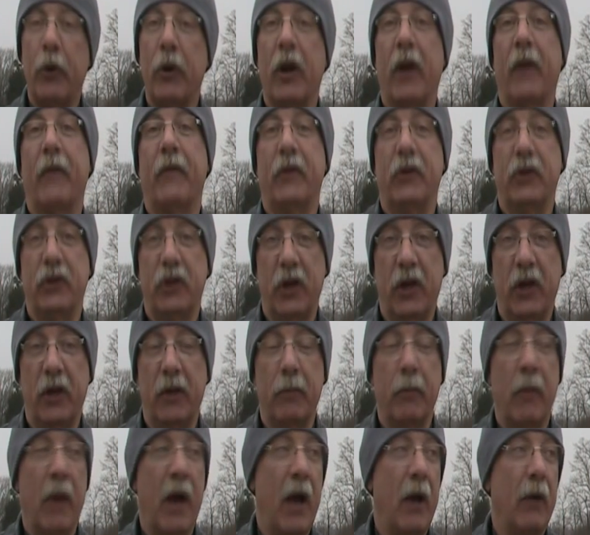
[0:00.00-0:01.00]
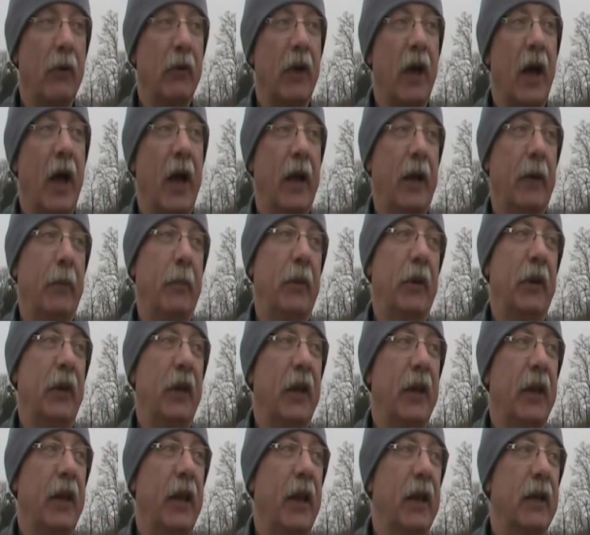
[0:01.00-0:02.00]
effigy mound on it, but
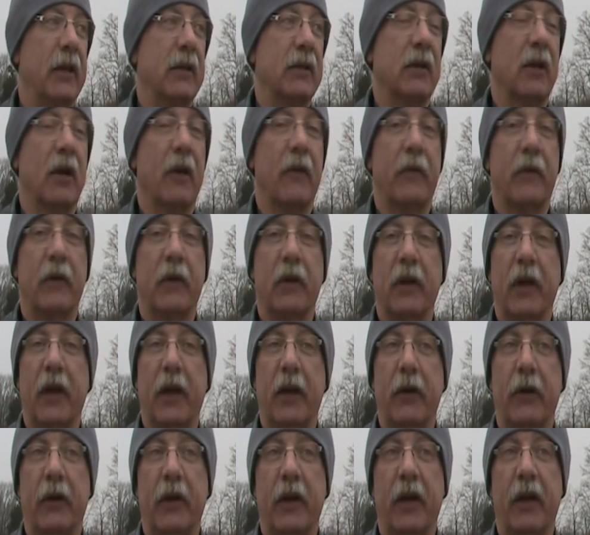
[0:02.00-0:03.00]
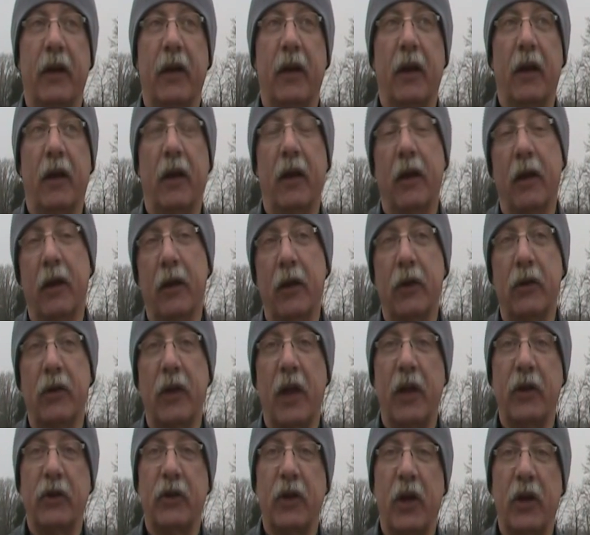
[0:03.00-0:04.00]
then they discovered later that
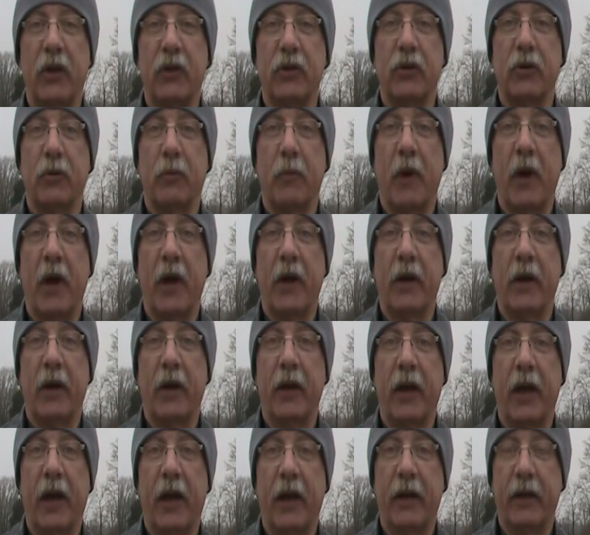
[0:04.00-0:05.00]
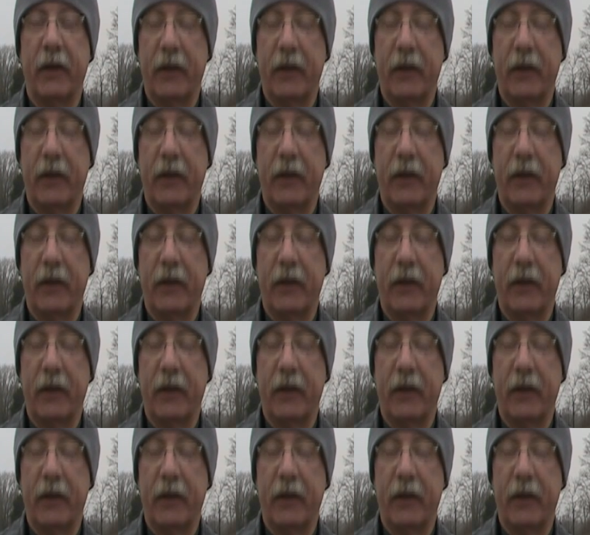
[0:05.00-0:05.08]
they changed their mind on that